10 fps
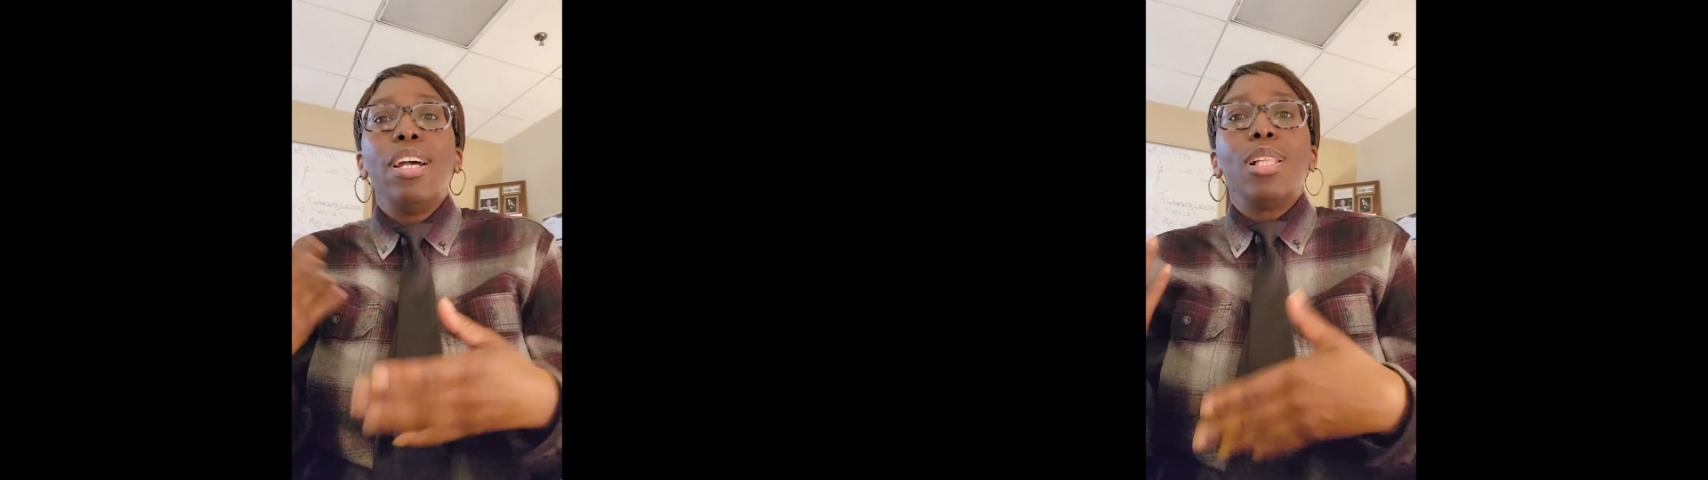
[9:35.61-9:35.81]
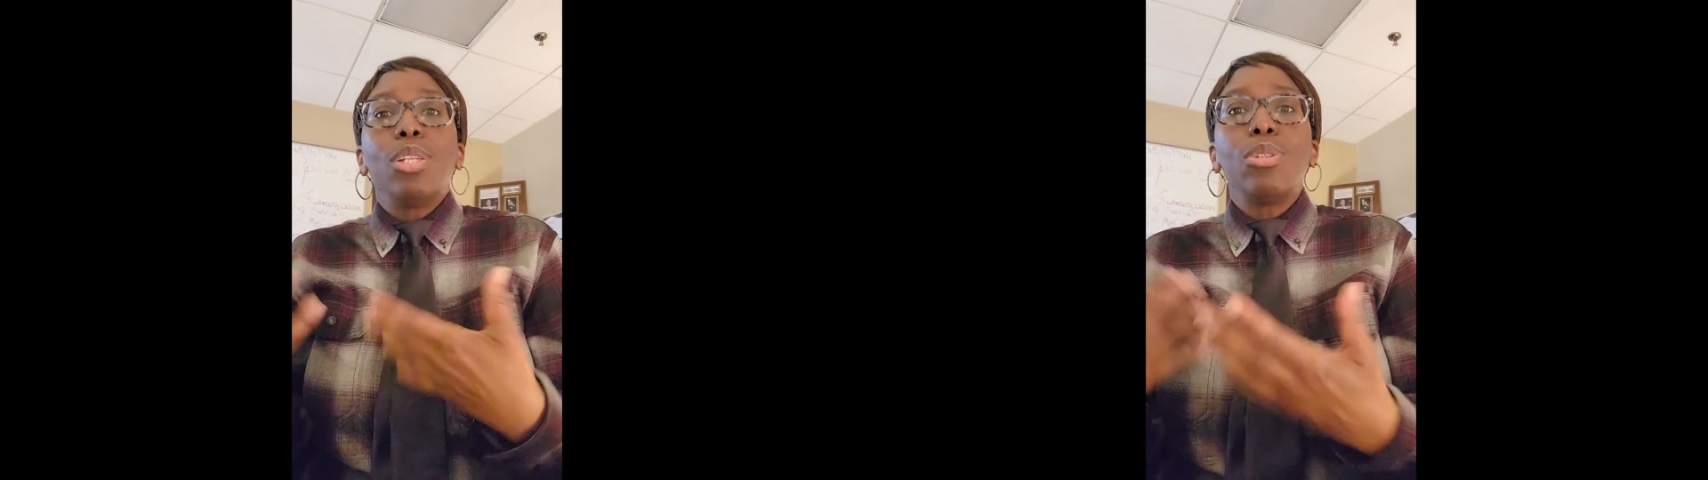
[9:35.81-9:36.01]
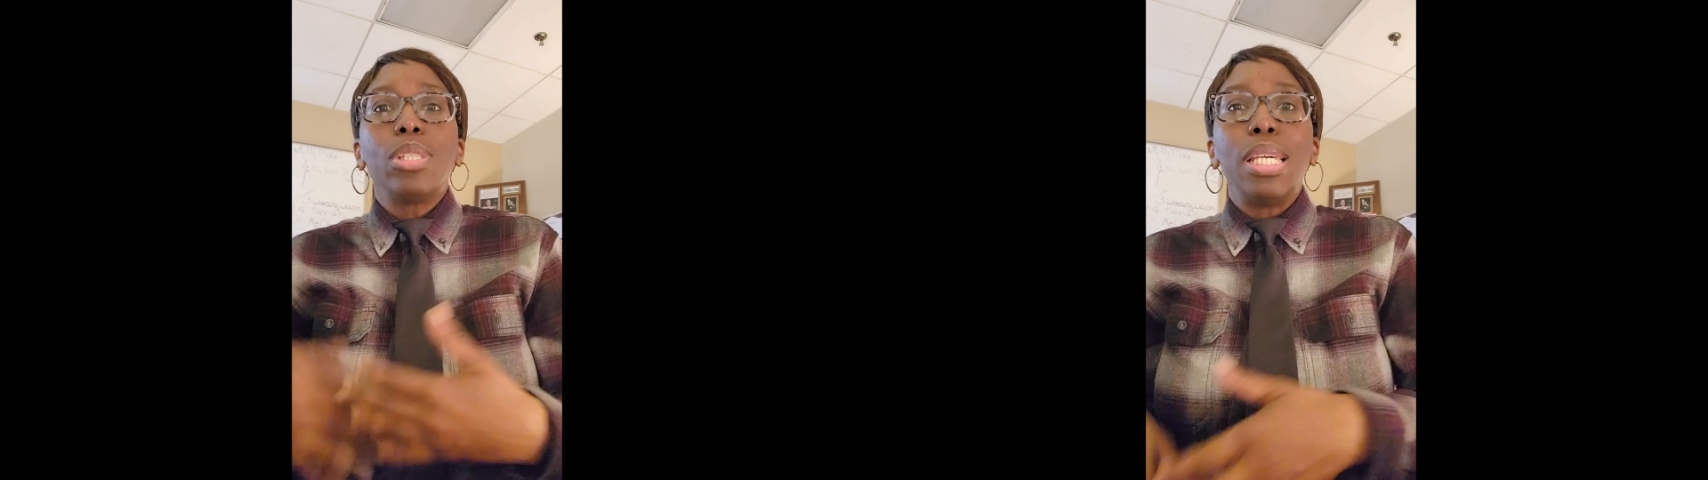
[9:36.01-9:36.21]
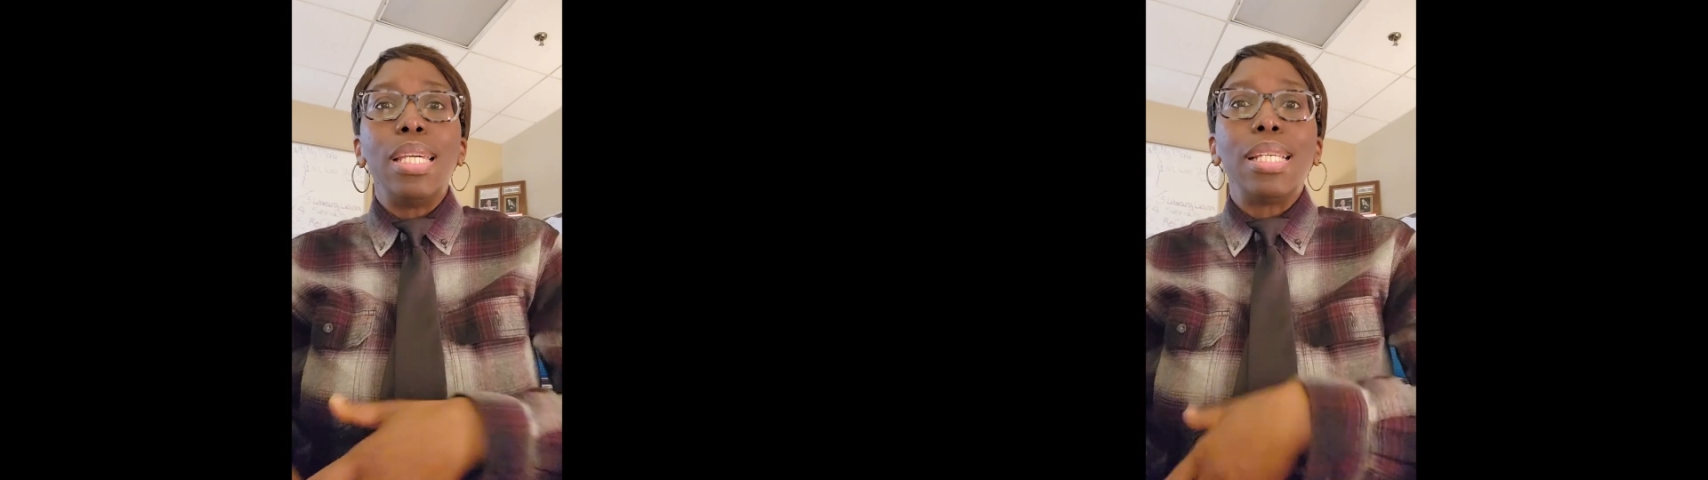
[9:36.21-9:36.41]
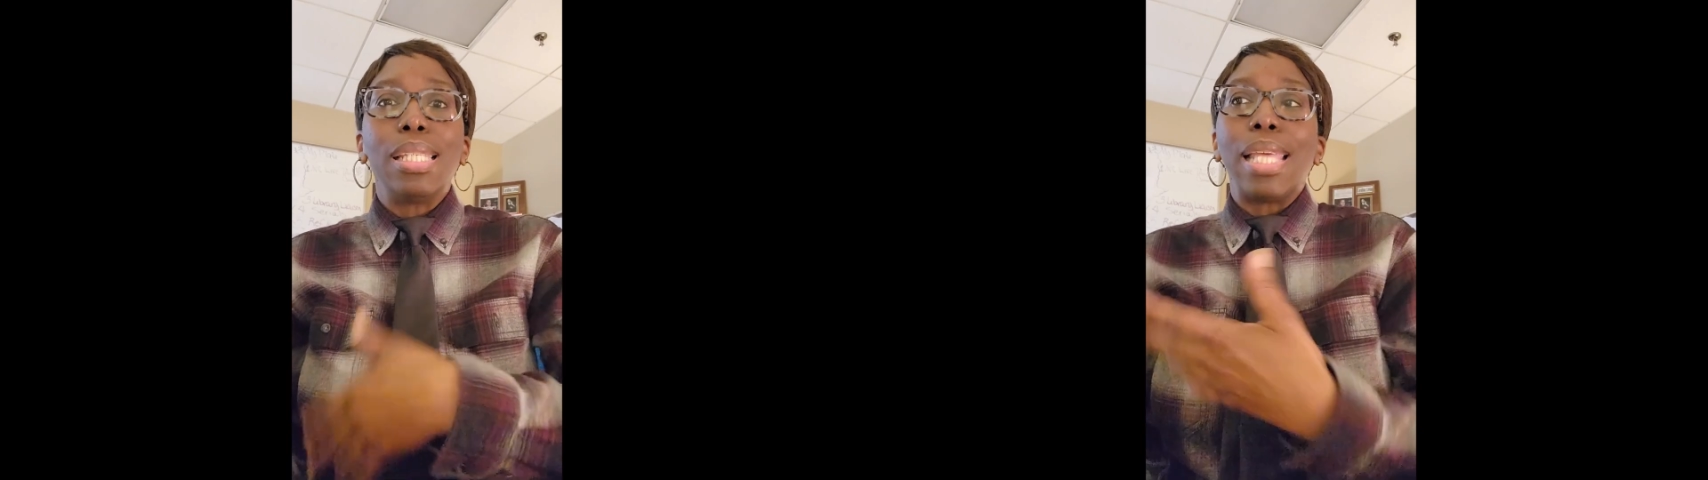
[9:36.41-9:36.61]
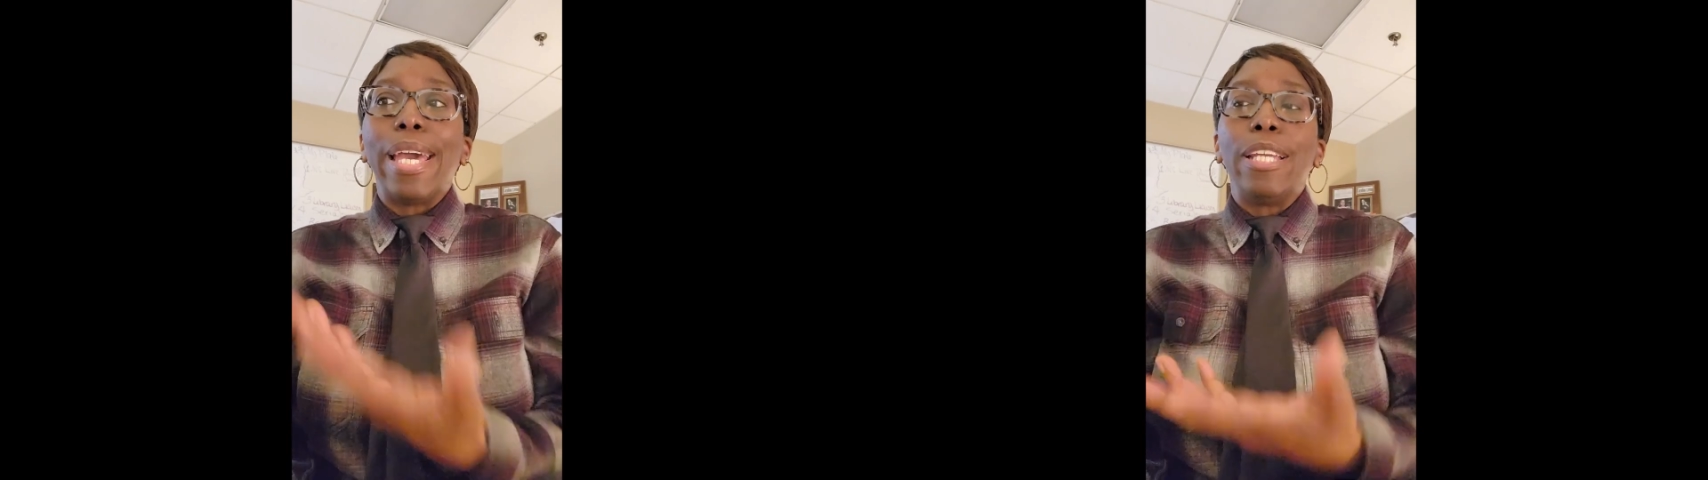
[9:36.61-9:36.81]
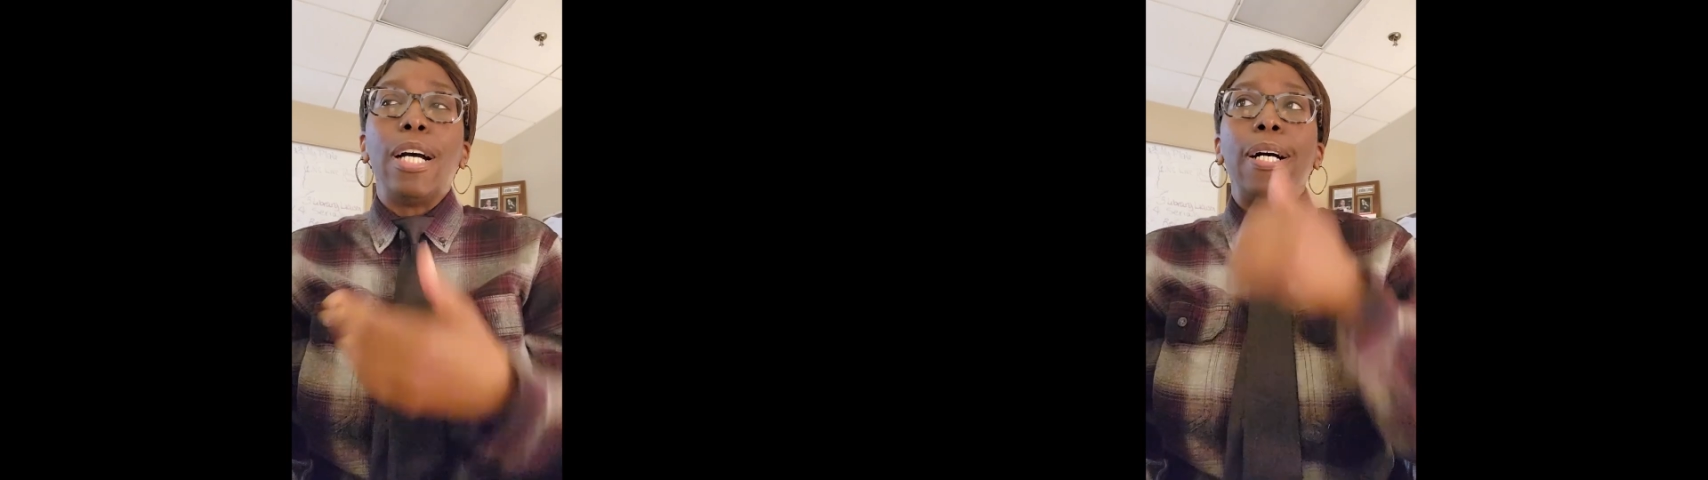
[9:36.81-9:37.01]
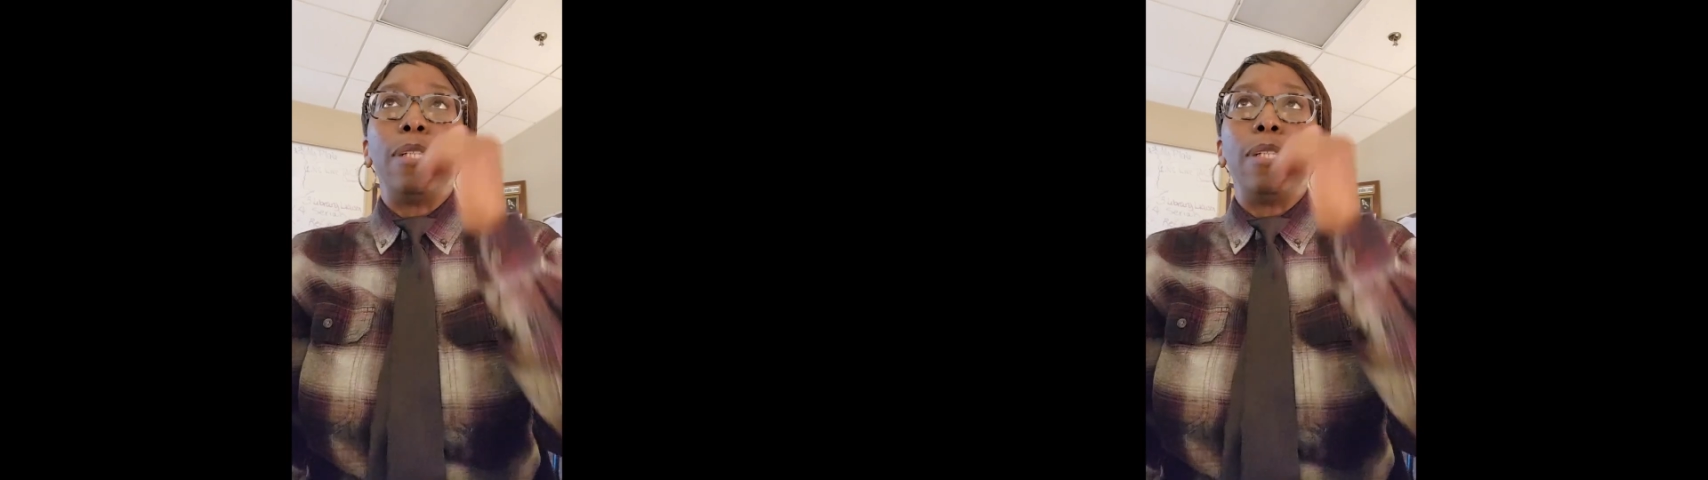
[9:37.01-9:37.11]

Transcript: little things that